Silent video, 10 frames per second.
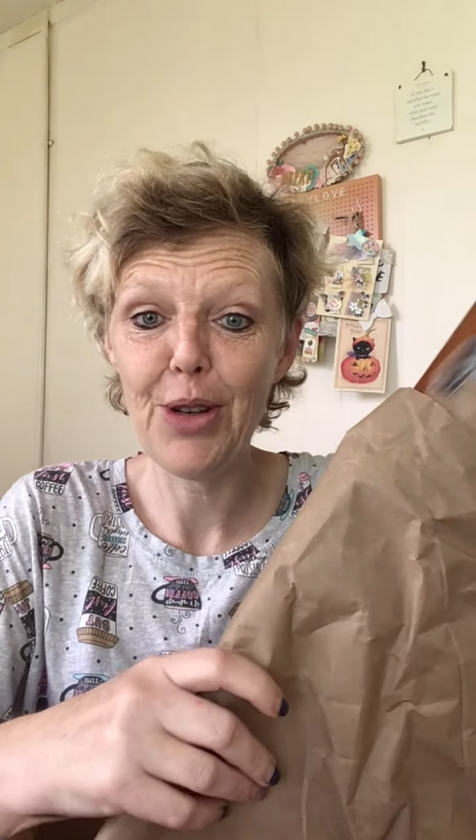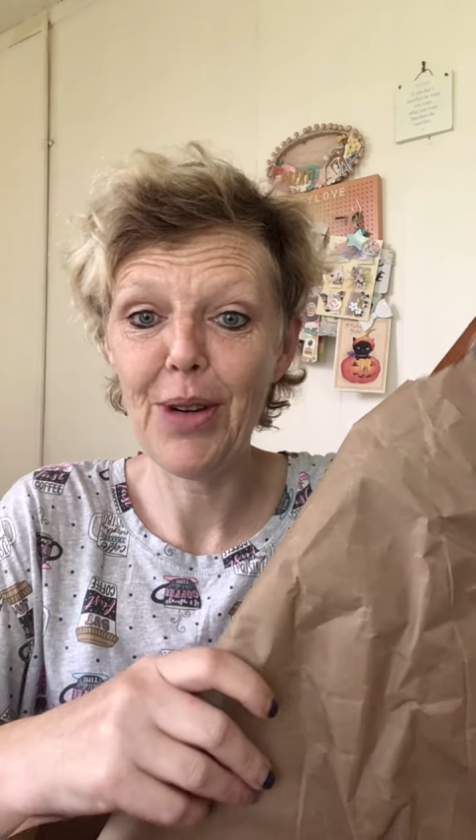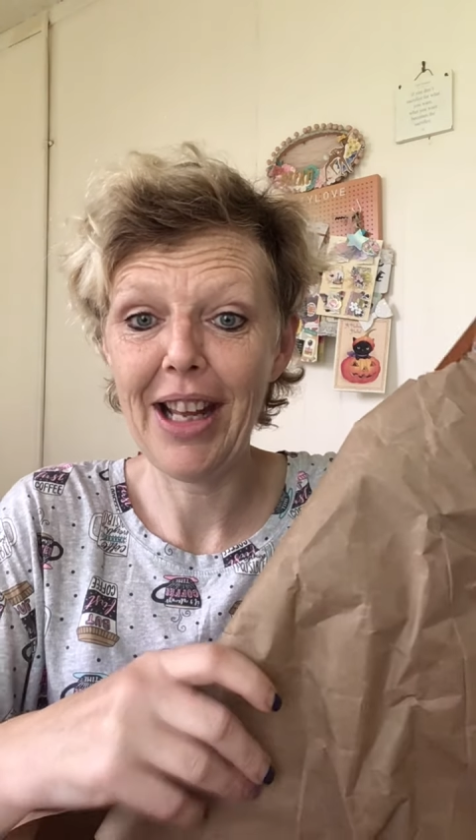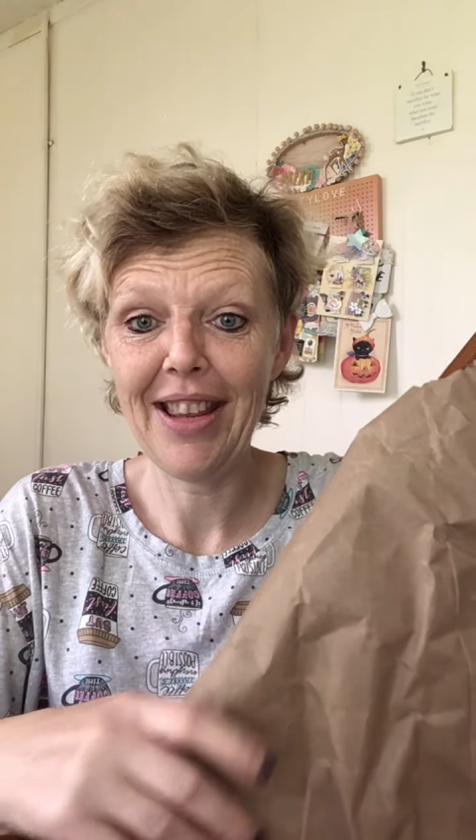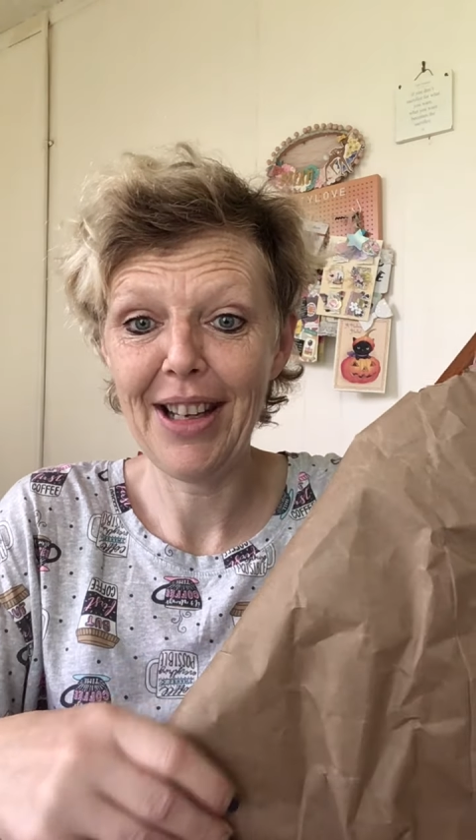do
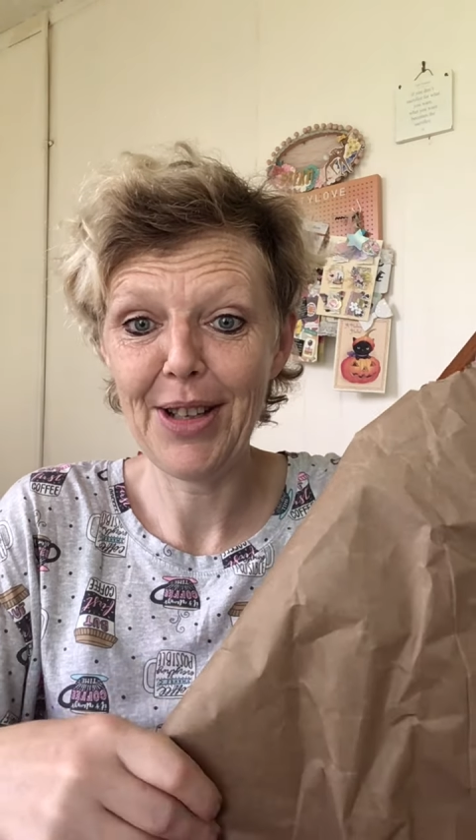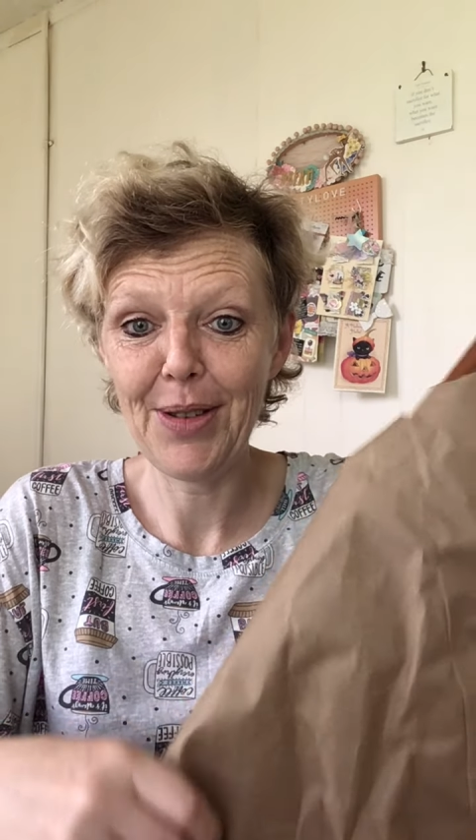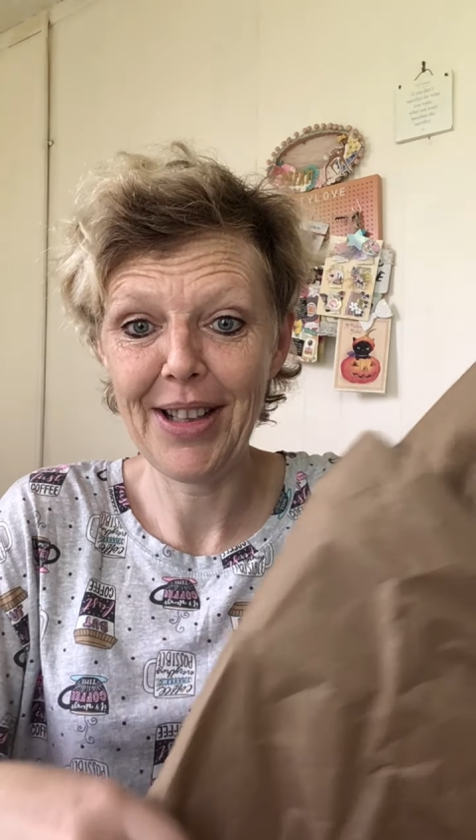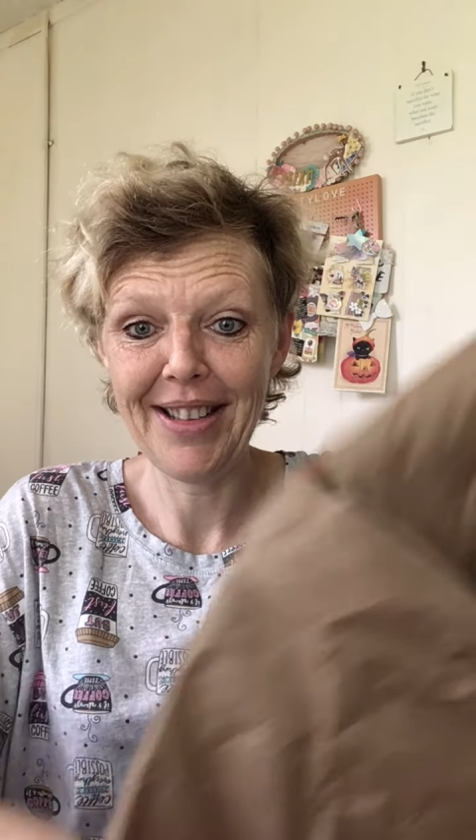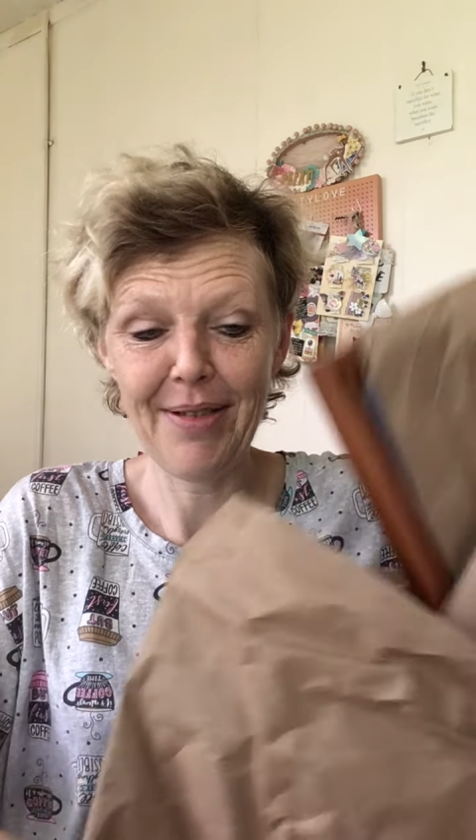anything to
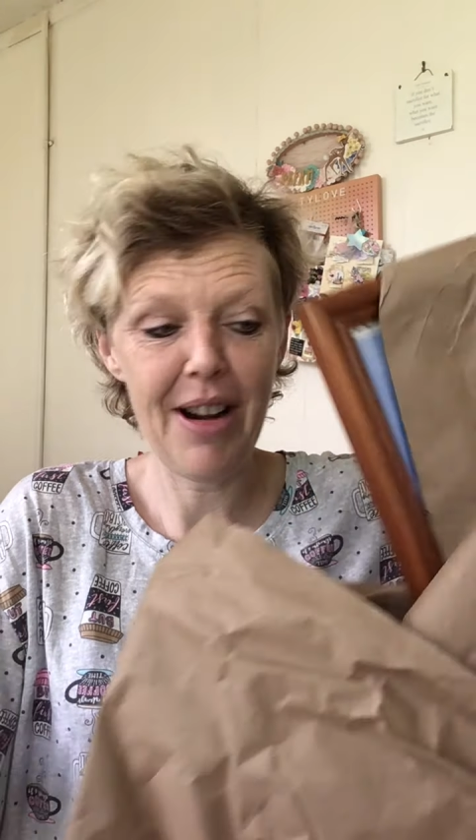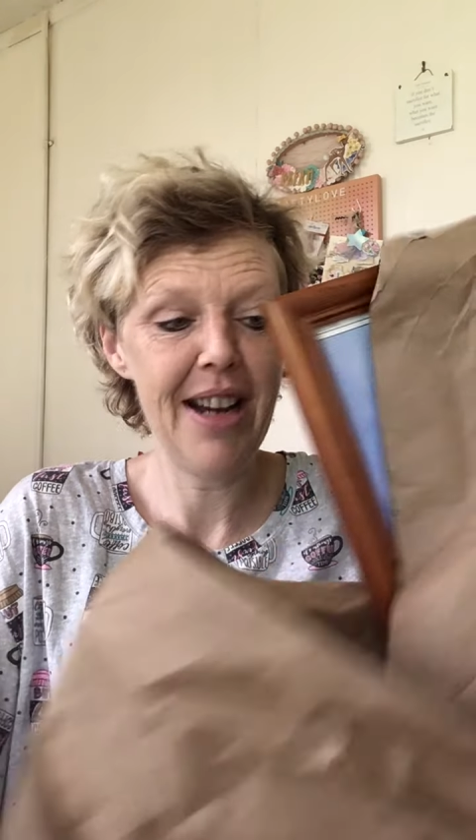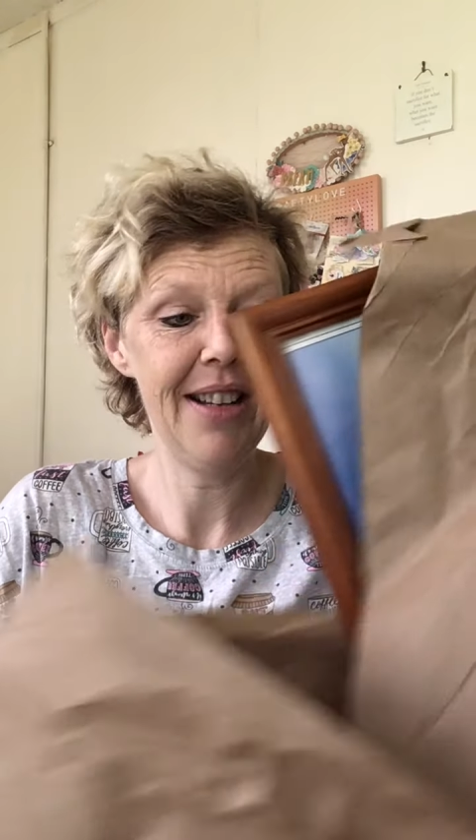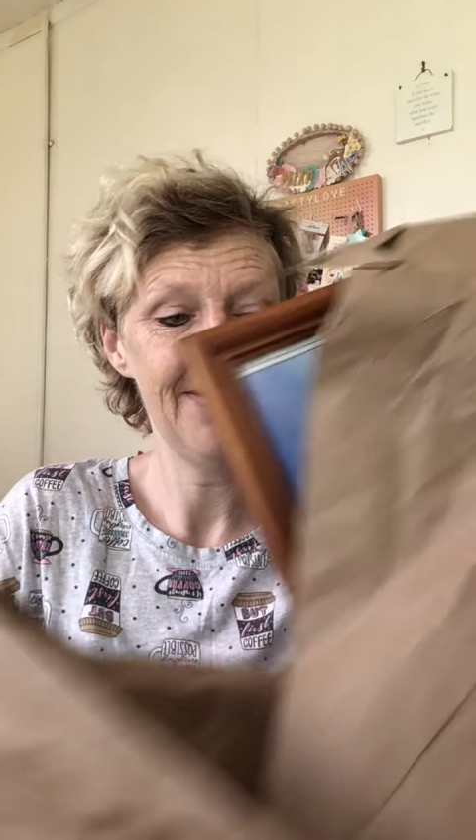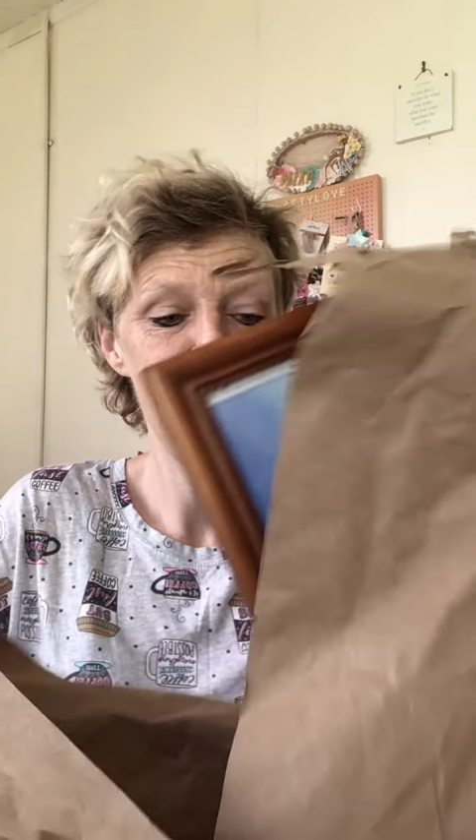it, right?